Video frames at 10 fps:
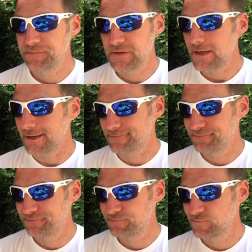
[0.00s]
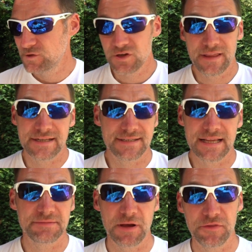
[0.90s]
Yeah. So
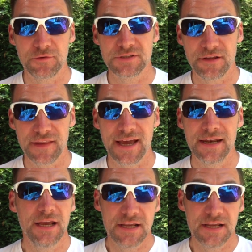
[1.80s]
that's my thoughts on that.